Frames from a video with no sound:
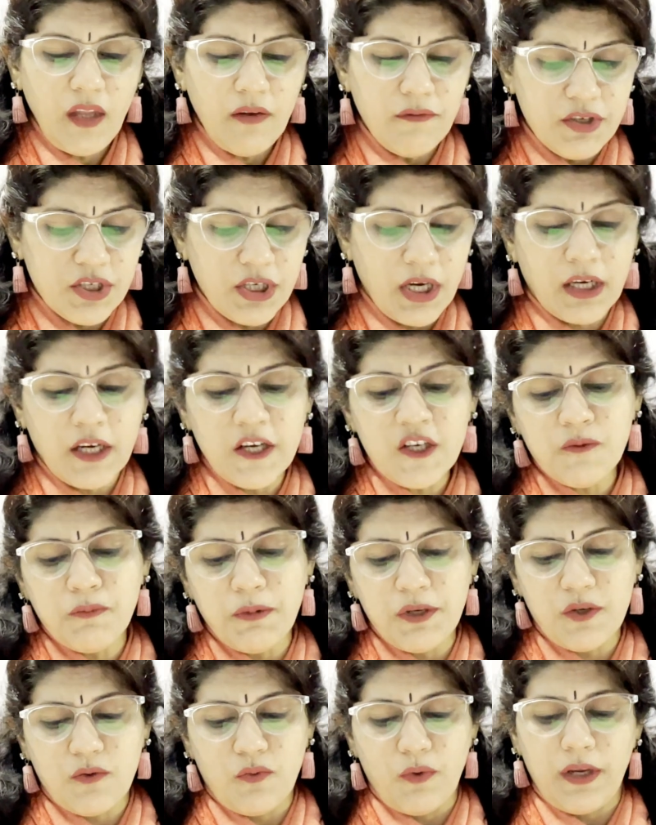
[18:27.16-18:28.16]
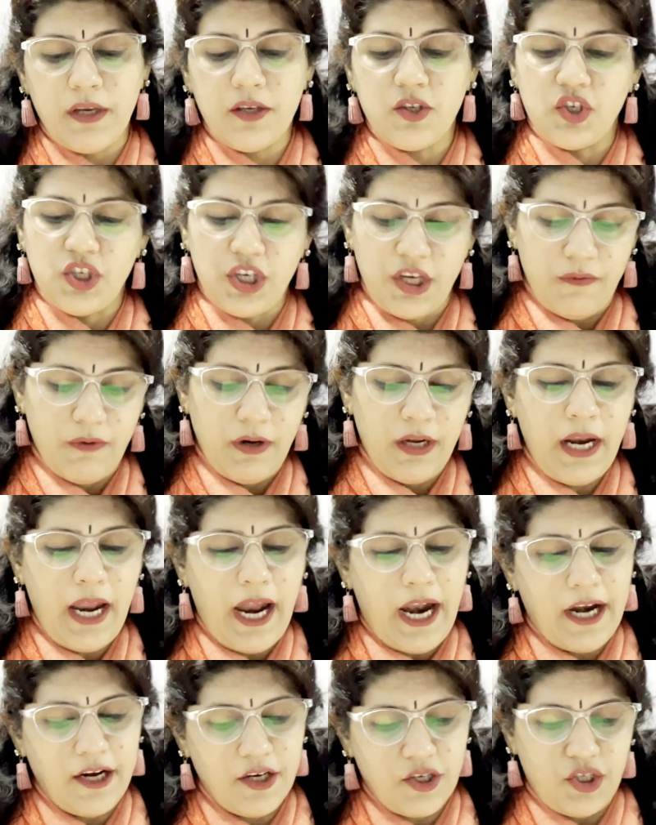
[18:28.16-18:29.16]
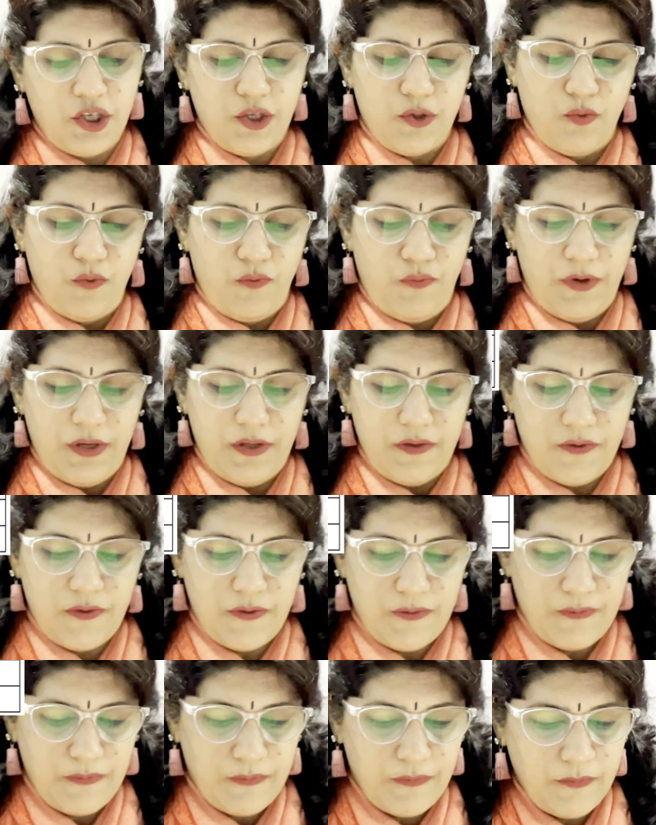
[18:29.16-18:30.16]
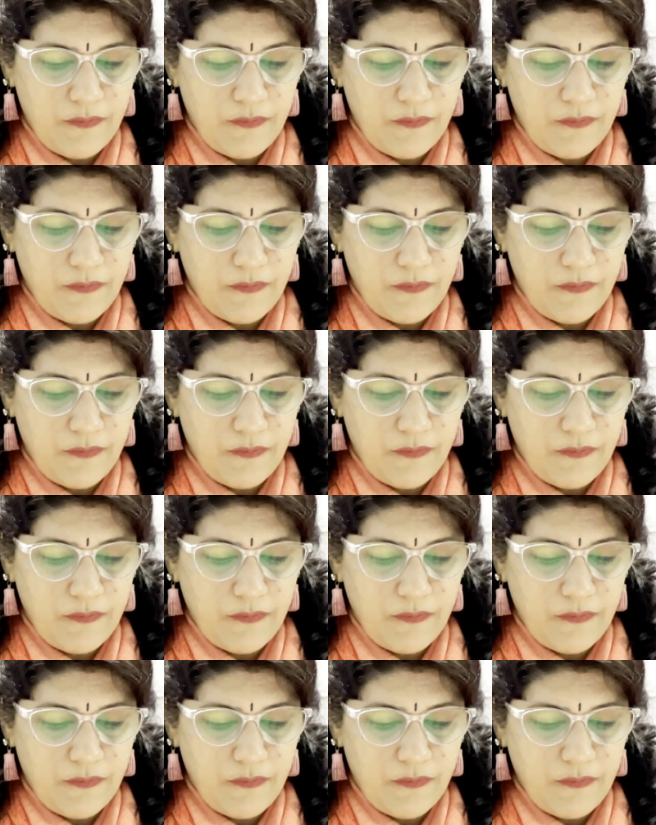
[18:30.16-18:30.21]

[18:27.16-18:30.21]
which occurs between G1 and G2 phase.